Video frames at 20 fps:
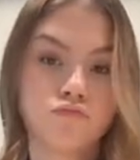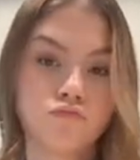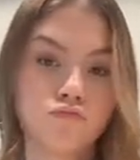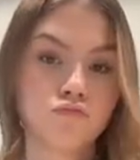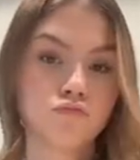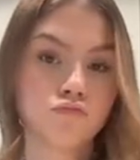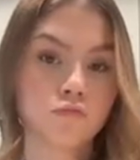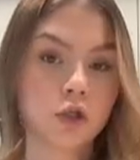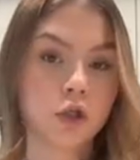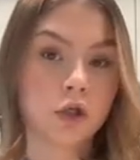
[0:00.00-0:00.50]

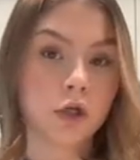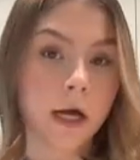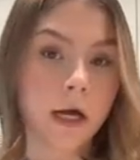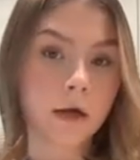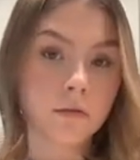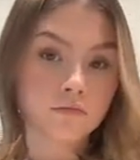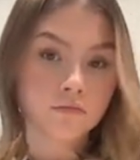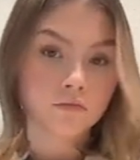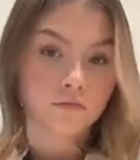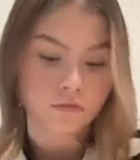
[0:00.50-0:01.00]
So yeah,
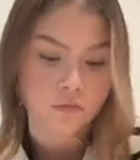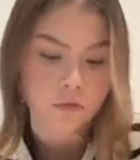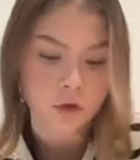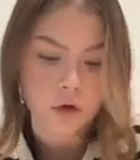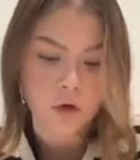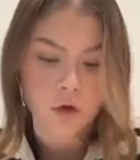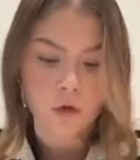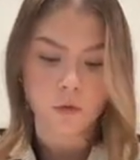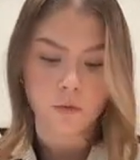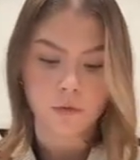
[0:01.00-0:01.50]

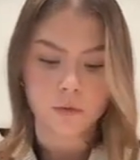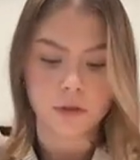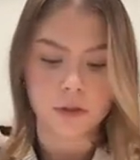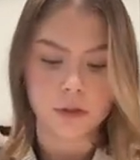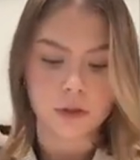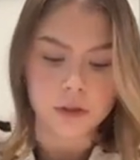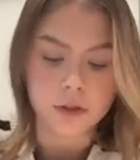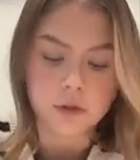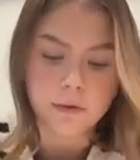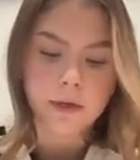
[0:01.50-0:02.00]
we're
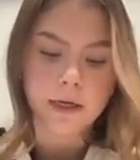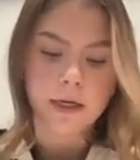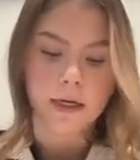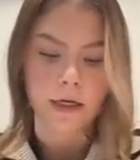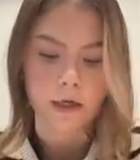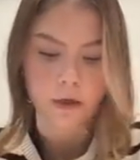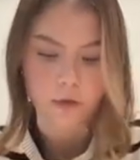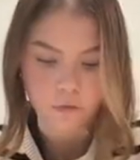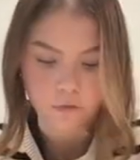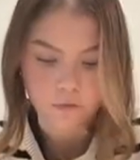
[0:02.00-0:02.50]
just
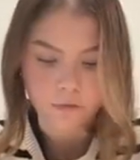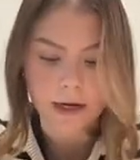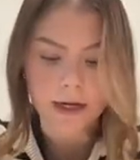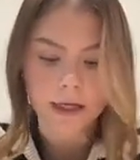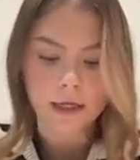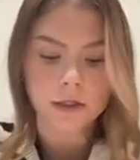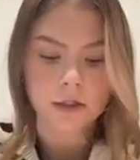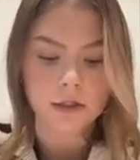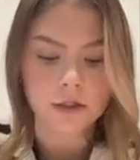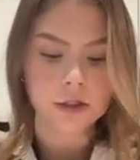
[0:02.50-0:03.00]
doing
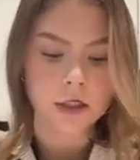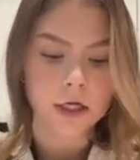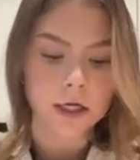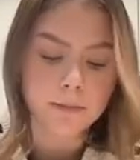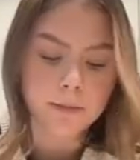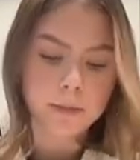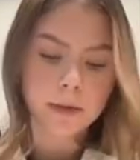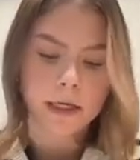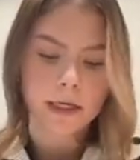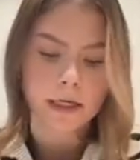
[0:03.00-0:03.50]
regular
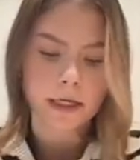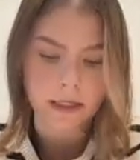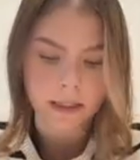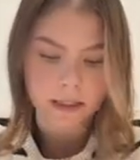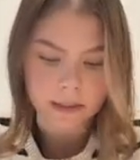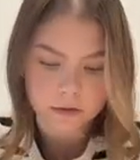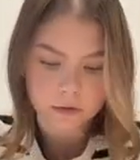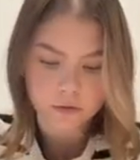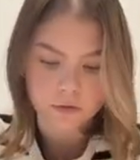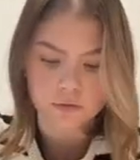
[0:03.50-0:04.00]

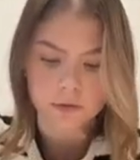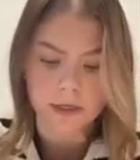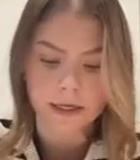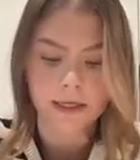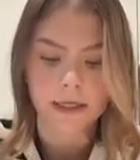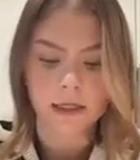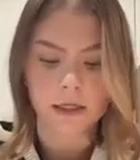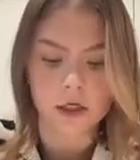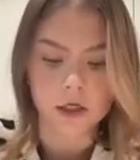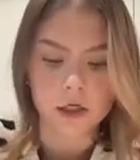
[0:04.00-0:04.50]
shaping,
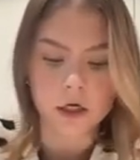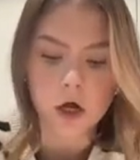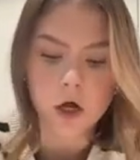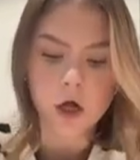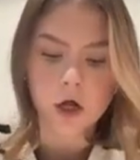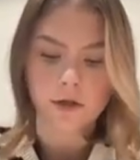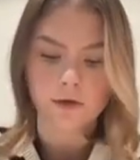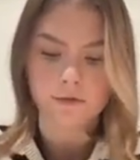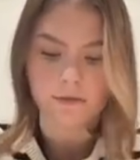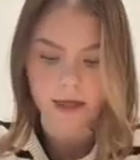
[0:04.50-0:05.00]
regular
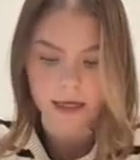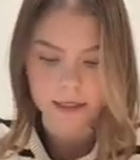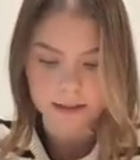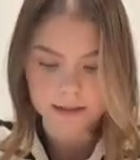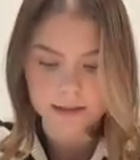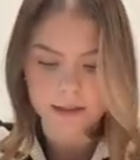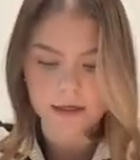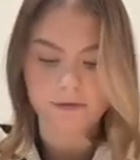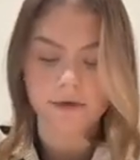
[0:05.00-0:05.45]
all of that stuff.